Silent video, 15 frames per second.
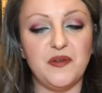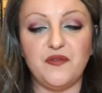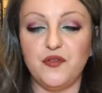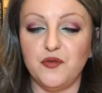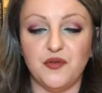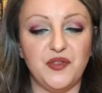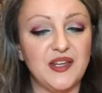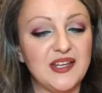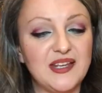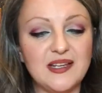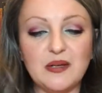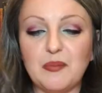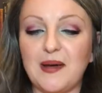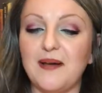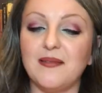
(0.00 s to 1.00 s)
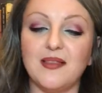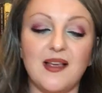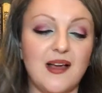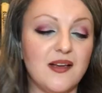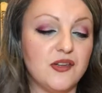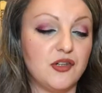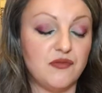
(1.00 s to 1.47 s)
If you're thinking about
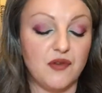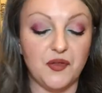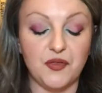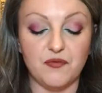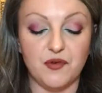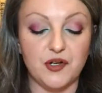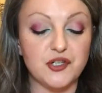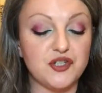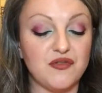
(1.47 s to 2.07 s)
that, you're on the right